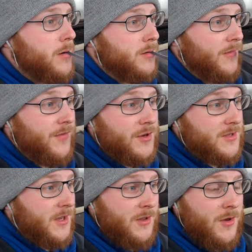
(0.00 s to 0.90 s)
First thing
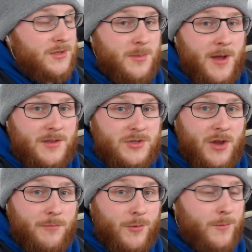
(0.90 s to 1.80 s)
I noticed about this
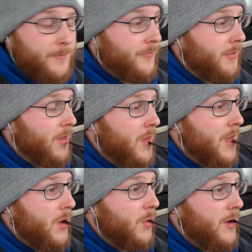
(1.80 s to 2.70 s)
general
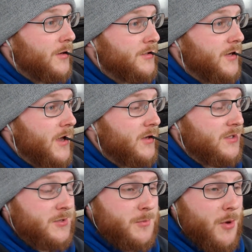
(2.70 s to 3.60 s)
was it
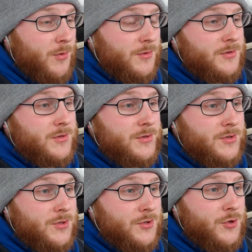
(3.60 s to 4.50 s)
smokes
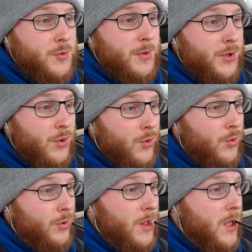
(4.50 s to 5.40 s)
super cool.